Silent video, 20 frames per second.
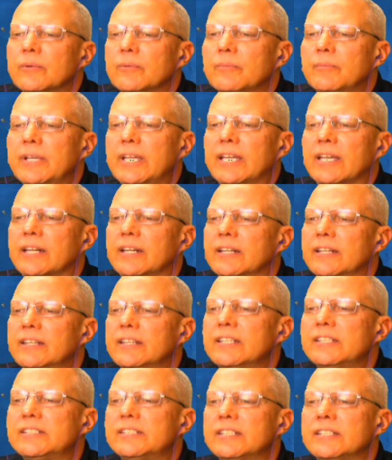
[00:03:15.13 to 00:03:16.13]
man,
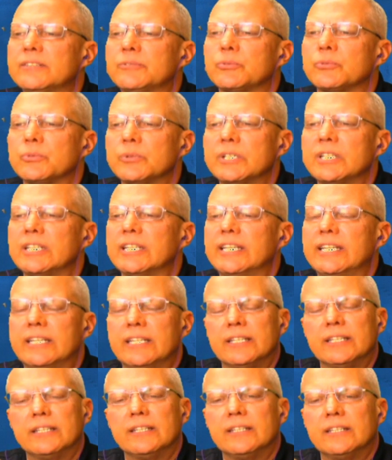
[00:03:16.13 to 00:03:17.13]
this is really,
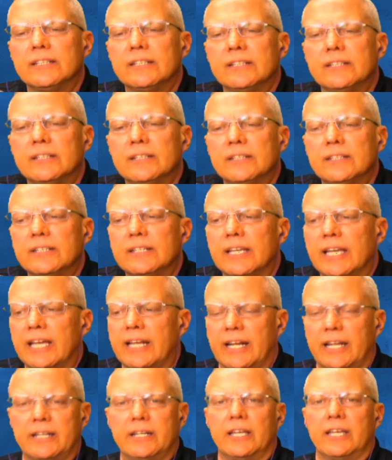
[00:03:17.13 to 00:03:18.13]
and,
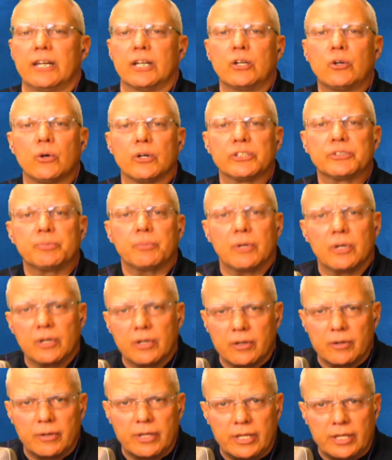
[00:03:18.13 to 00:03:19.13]
and, and of course,
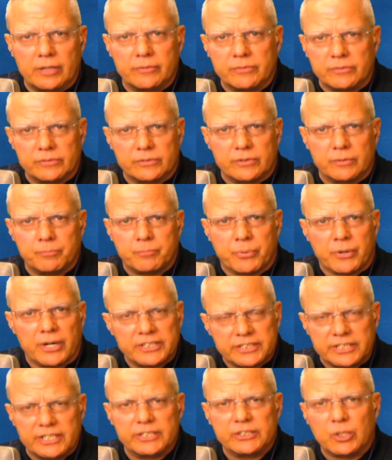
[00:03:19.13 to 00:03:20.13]
it,
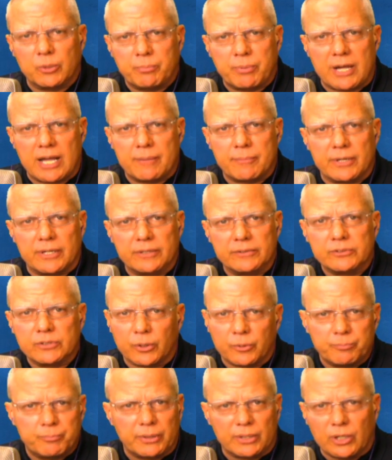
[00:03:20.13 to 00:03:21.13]
President Obama
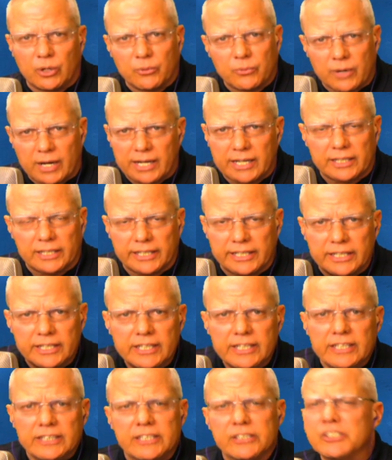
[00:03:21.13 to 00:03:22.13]
told Bill O'Reilly,
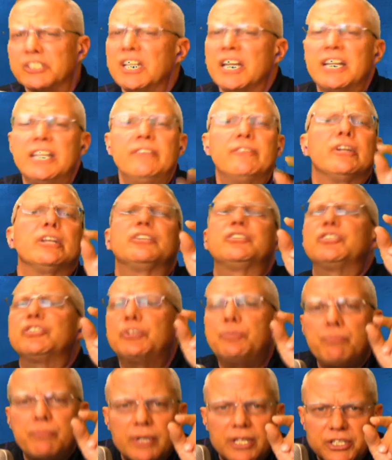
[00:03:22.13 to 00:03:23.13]
there's not even a
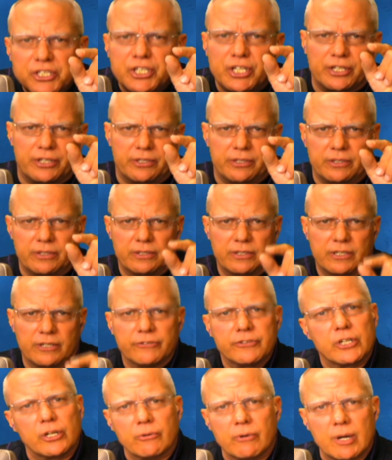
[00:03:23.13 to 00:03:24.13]
smidgen of
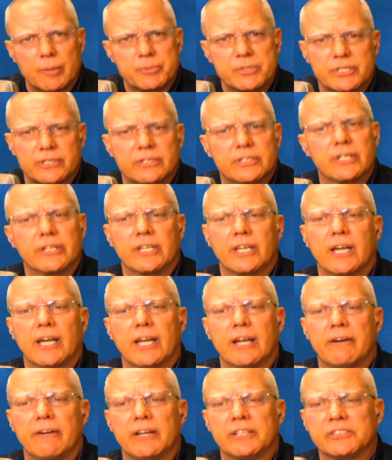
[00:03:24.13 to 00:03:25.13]
corruption to the I
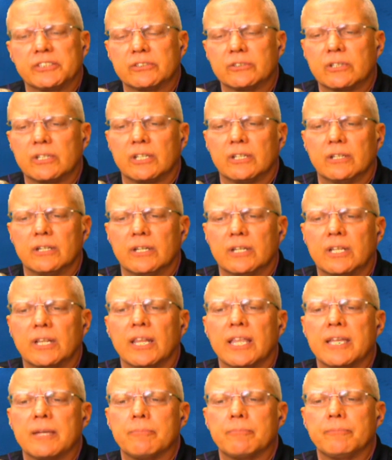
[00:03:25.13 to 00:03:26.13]
R S
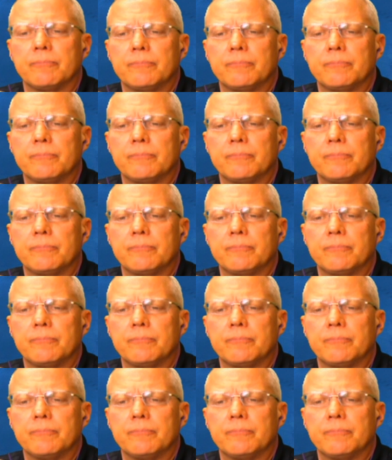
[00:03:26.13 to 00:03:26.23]
claim.